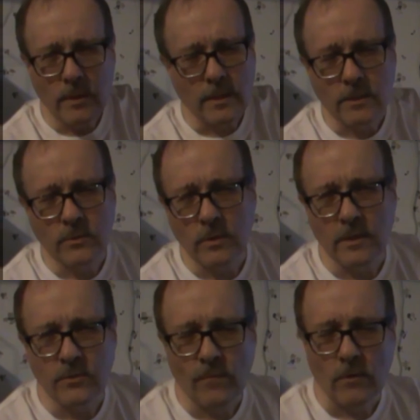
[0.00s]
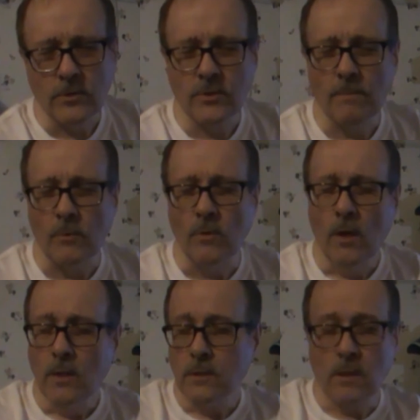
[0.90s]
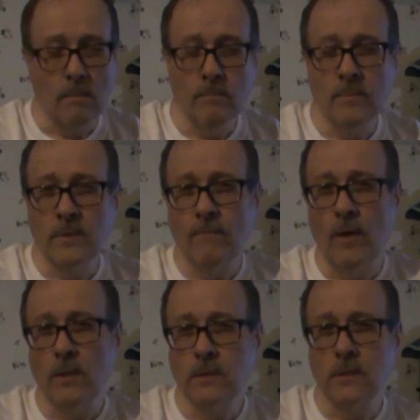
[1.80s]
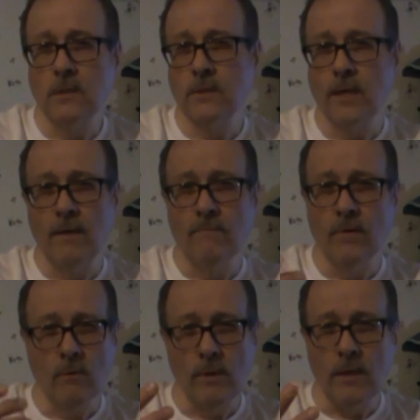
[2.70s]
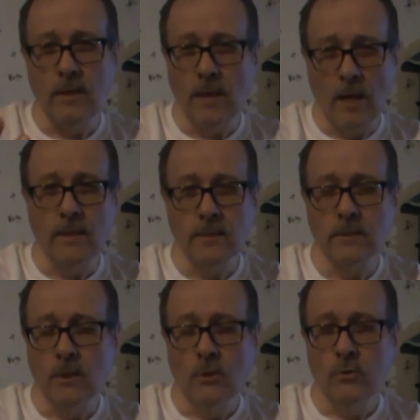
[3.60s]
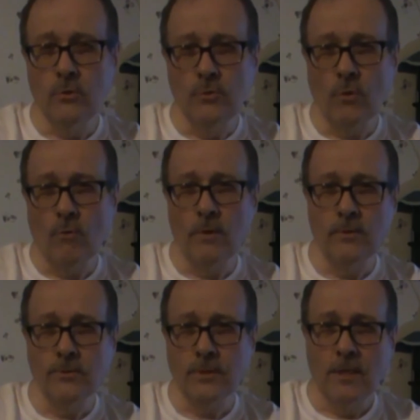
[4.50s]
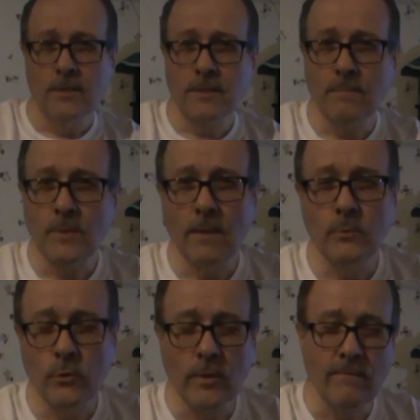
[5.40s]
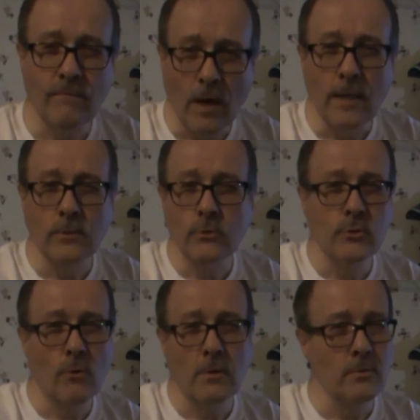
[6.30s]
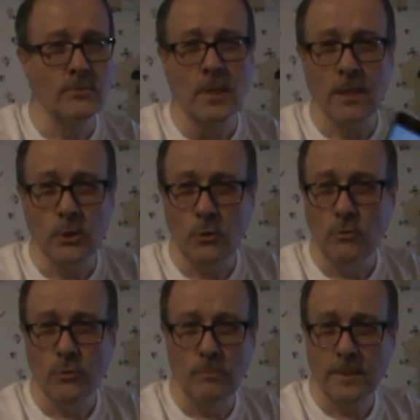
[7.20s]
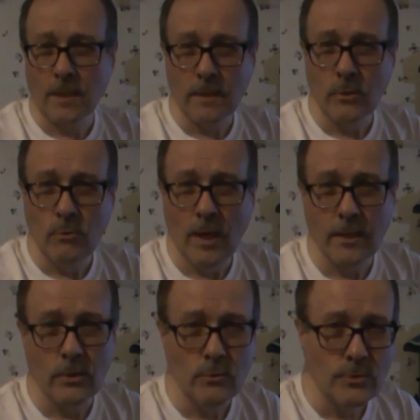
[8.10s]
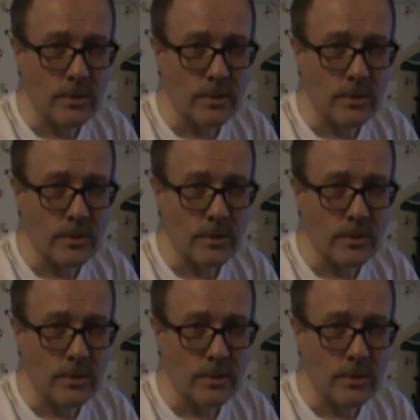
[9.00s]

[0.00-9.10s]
it. It's very simple. Some devices have very nice tutorials. Sometimes you can find tutorials on YouTube telling you how to use